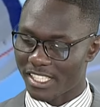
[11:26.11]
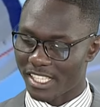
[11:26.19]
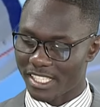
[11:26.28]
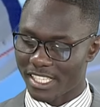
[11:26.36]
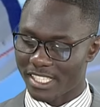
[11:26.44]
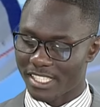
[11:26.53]
and
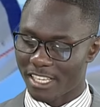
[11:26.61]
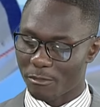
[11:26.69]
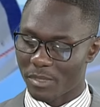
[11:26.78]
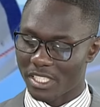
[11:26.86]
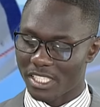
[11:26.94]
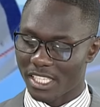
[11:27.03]
does
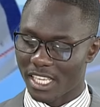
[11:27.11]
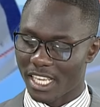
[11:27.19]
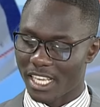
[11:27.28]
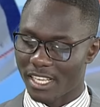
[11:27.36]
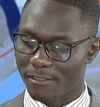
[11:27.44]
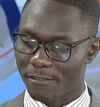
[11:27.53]
government
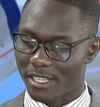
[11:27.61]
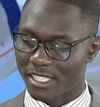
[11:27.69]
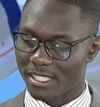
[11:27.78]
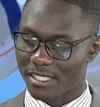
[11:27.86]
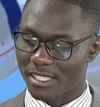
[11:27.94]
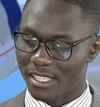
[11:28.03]
have
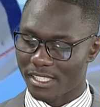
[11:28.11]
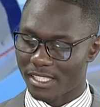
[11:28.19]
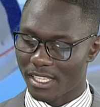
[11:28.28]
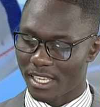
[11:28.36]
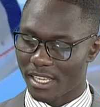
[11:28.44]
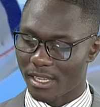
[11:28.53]
set
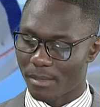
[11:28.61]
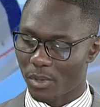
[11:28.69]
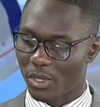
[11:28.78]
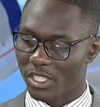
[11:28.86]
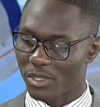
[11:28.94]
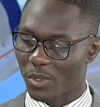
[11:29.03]
a
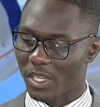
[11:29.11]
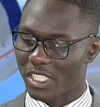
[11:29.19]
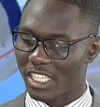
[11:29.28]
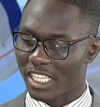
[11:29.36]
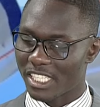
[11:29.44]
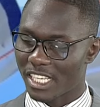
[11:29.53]
policy or
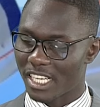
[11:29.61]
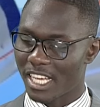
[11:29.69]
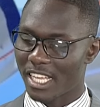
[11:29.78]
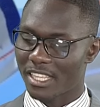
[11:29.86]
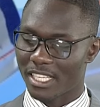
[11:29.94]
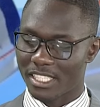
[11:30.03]
agenda
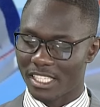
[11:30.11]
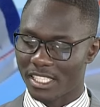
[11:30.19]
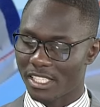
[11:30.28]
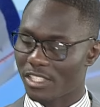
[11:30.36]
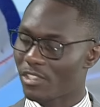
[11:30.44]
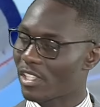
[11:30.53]
that
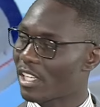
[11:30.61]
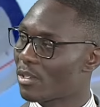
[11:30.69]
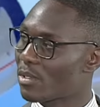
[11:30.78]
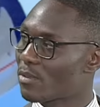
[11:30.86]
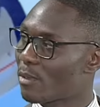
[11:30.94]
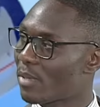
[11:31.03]
industry can
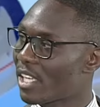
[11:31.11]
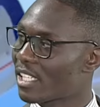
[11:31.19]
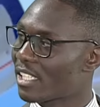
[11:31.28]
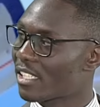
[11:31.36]
use for planning?